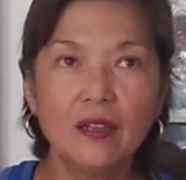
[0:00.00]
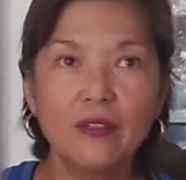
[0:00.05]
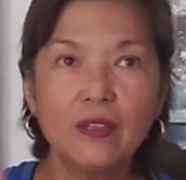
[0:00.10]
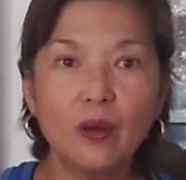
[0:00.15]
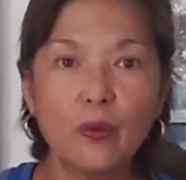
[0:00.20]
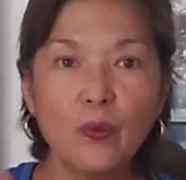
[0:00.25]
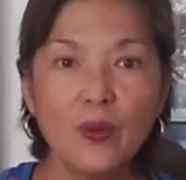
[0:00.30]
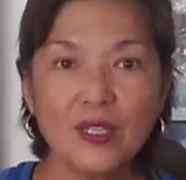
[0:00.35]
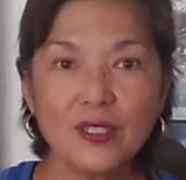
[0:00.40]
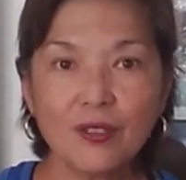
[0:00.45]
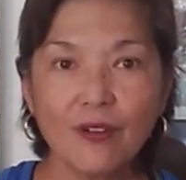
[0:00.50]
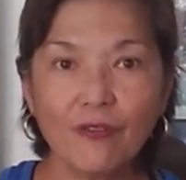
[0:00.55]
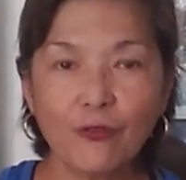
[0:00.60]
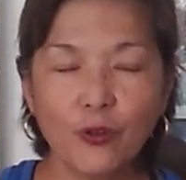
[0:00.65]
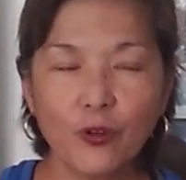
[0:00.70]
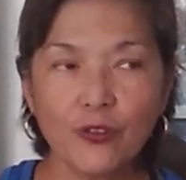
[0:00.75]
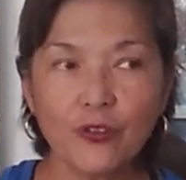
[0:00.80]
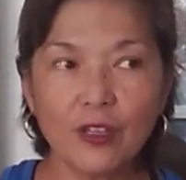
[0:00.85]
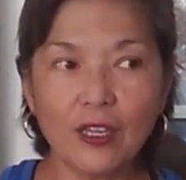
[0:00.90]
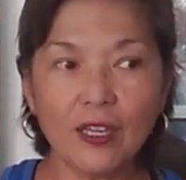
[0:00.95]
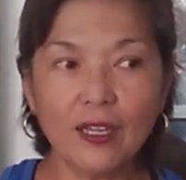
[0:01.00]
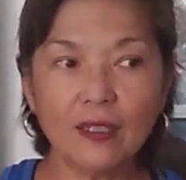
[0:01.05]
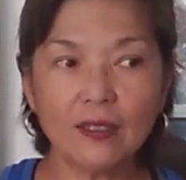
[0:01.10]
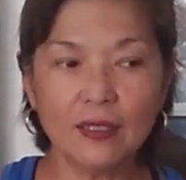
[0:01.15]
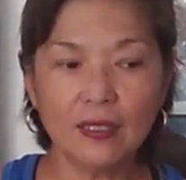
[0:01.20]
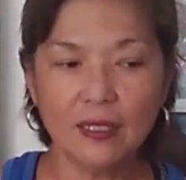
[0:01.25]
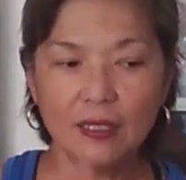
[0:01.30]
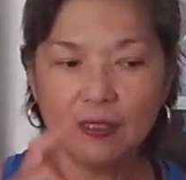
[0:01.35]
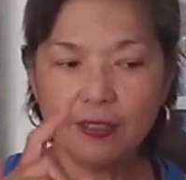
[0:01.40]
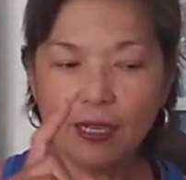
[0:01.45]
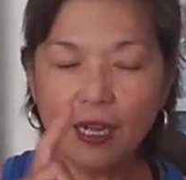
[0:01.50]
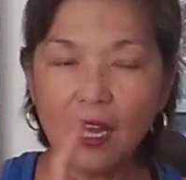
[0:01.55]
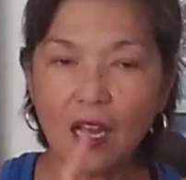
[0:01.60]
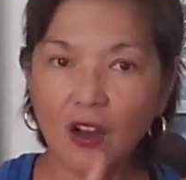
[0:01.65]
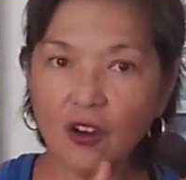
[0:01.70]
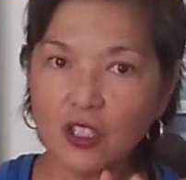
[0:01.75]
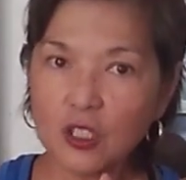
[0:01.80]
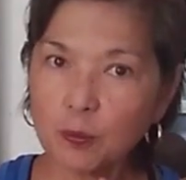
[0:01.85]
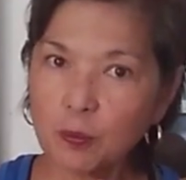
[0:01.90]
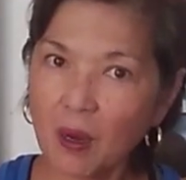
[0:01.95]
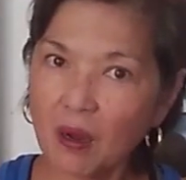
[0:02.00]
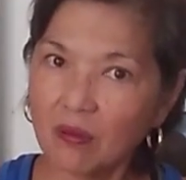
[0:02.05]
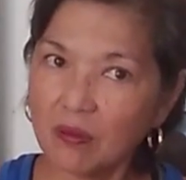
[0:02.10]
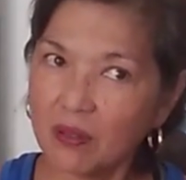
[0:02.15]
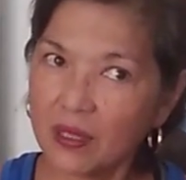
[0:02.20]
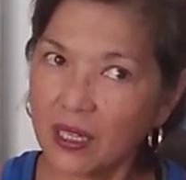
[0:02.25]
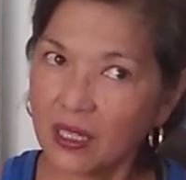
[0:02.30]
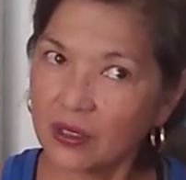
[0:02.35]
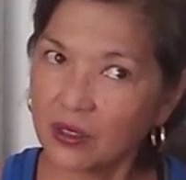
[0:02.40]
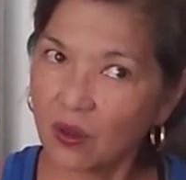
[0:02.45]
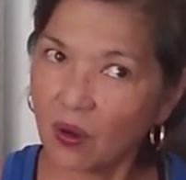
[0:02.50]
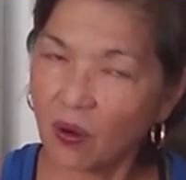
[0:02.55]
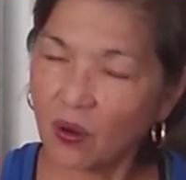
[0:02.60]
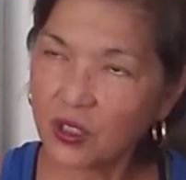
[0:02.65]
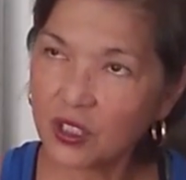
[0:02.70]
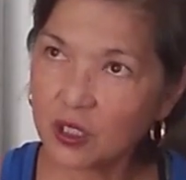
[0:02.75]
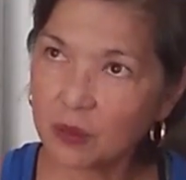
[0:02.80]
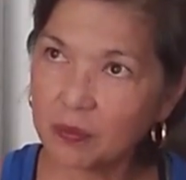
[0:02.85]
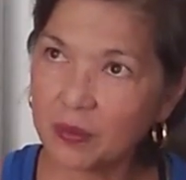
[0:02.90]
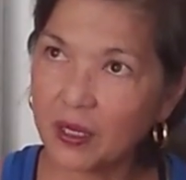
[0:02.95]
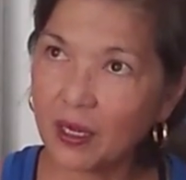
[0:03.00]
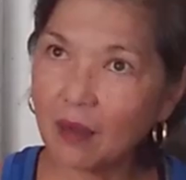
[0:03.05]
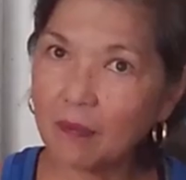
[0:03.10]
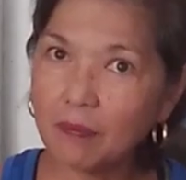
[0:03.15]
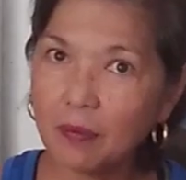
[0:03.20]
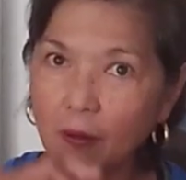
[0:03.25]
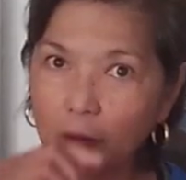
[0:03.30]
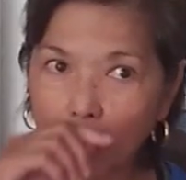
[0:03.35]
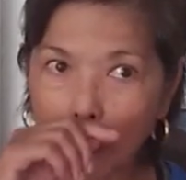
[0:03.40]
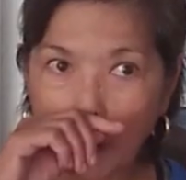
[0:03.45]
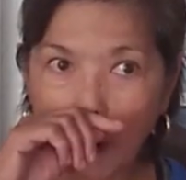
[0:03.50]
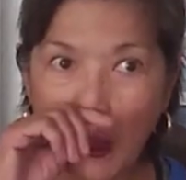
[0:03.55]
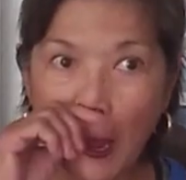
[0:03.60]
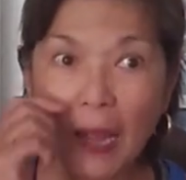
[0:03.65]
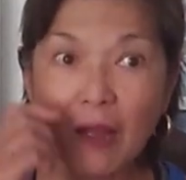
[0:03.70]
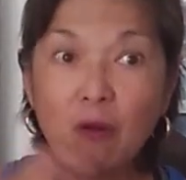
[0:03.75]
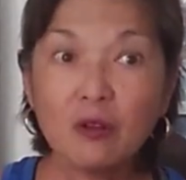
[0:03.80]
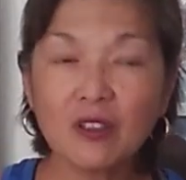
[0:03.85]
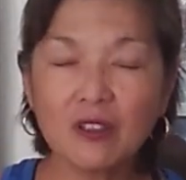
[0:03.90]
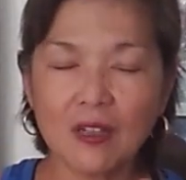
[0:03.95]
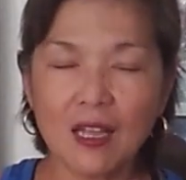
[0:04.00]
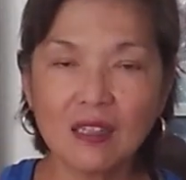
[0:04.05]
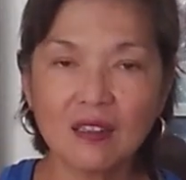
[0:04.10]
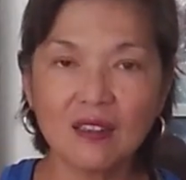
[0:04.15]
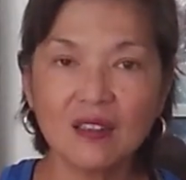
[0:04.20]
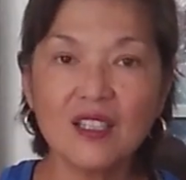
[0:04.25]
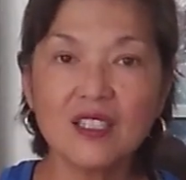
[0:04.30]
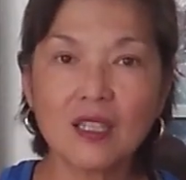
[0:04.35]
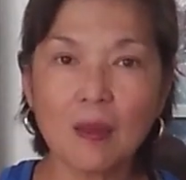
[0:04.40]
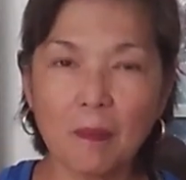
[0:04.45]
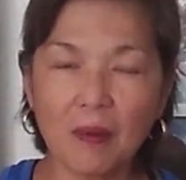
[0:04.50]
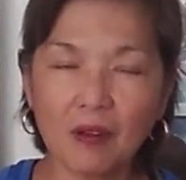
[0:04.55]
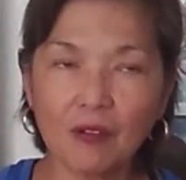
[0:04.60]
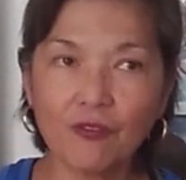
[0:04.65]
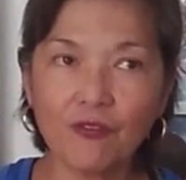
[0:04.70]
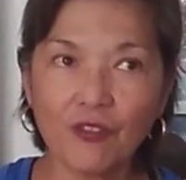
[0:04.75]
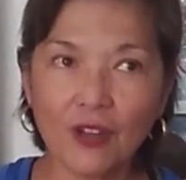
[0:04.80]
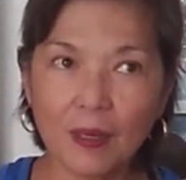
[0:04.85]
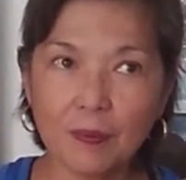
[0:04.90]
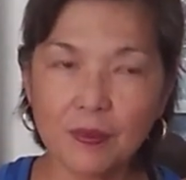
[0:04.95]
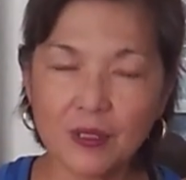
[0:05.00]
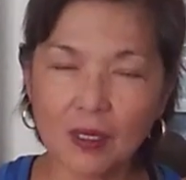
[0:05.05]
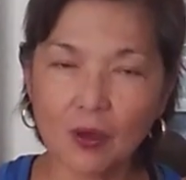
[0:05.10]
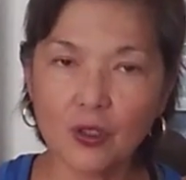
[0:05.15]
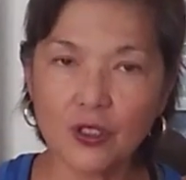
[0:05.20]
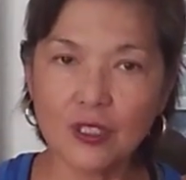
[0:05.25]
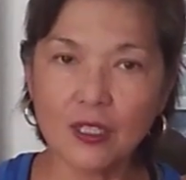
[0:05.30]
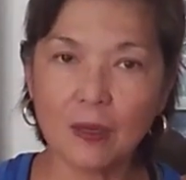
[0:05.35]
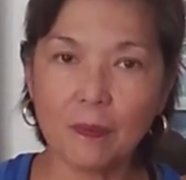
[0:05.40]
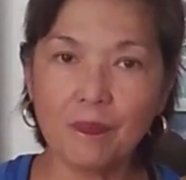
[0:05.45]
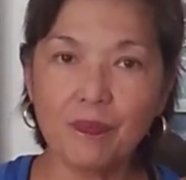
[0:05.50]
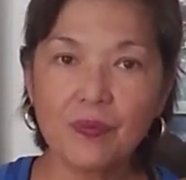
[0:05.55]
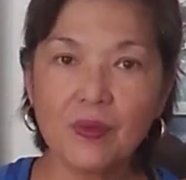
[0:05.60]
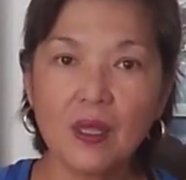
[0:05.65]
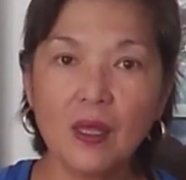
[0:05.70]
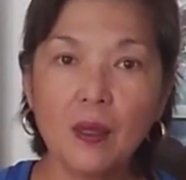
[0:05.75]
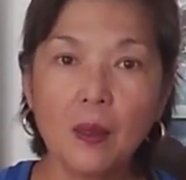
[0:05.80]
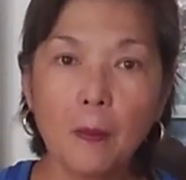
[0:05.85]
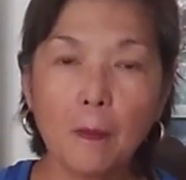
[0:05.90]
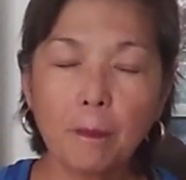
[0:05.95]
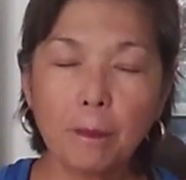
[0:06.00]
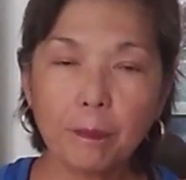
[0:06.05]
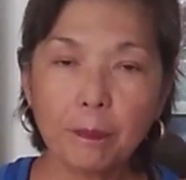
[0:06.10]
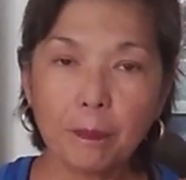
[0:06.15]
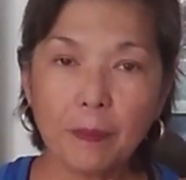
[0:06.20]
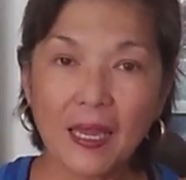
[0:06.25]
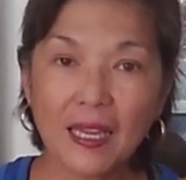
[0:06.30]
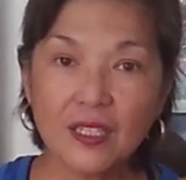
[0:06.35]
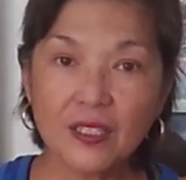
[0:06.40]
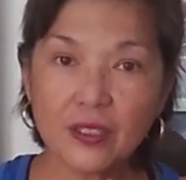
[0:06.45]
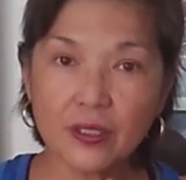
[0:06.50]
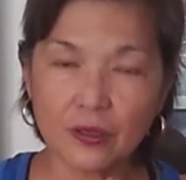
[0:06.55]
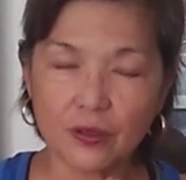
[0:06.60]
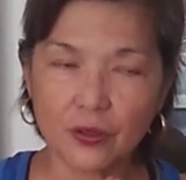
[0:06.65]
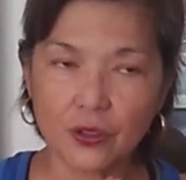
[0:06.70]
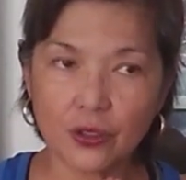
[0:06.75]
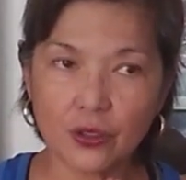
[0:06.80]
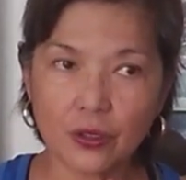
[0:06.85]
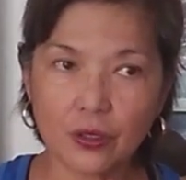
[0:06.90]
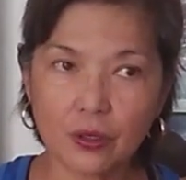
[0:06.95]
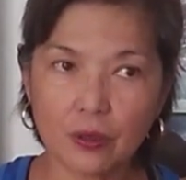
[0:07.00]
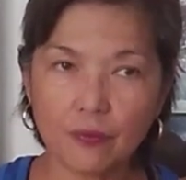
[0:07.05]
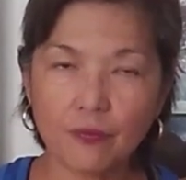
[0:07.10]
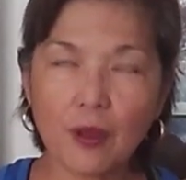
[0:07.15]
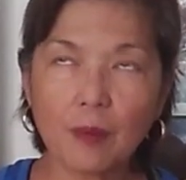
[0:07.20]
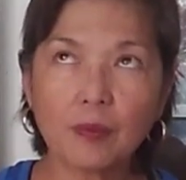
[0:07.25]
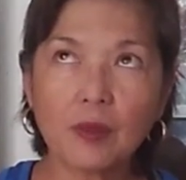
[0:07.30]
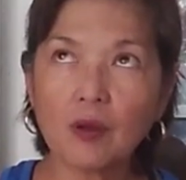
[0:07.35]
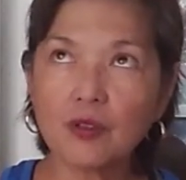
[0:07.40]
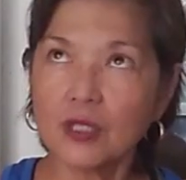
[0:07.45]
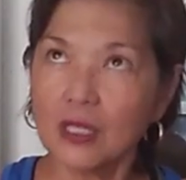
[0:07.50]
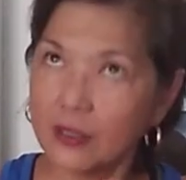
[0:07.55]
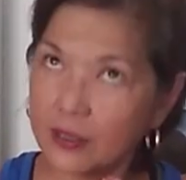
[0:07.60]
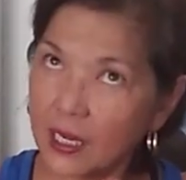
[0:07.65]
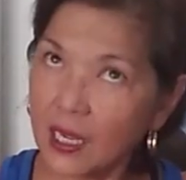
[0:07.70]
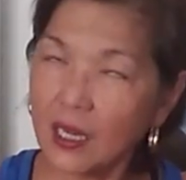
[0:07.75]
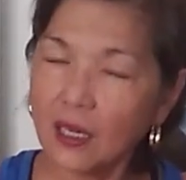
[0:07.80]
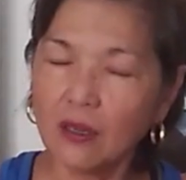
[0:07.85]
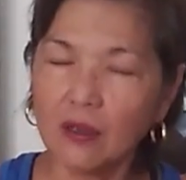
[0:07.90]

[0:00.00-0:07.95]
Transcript: The reason for that, the house probably had cost me about, at least about 5,000 pesos, $5,000,